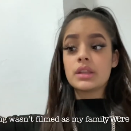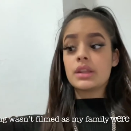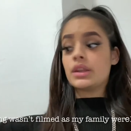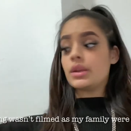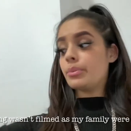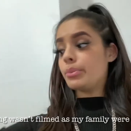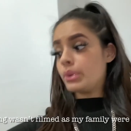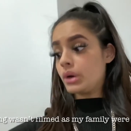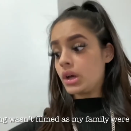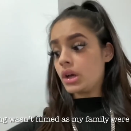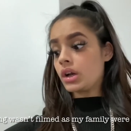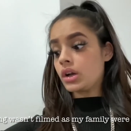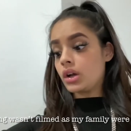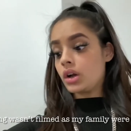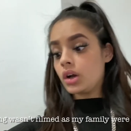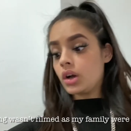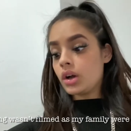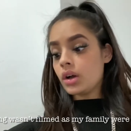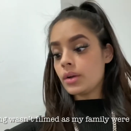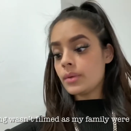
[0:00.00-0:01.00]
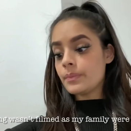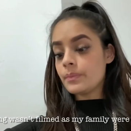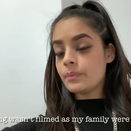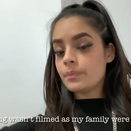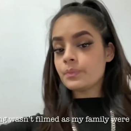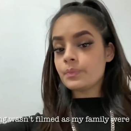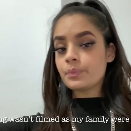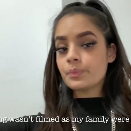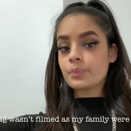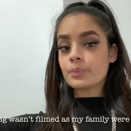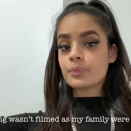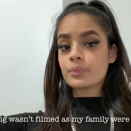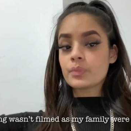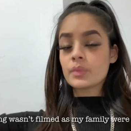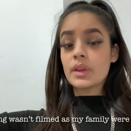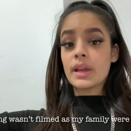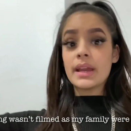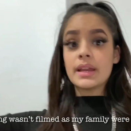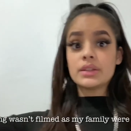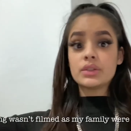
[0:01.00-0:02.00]
the burger.
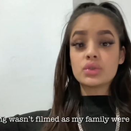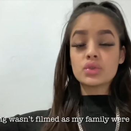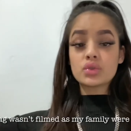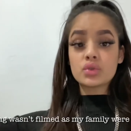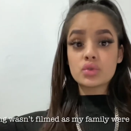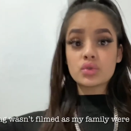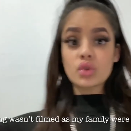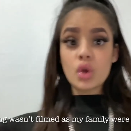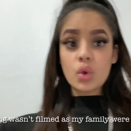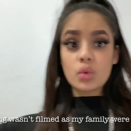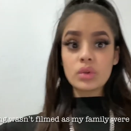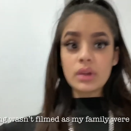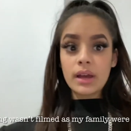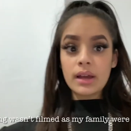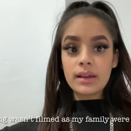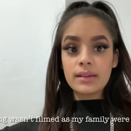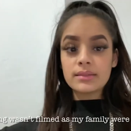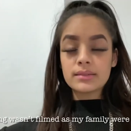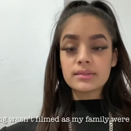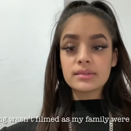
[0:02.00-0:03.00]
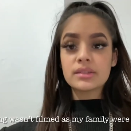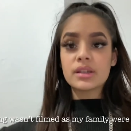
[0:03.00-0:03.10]
It's so nice.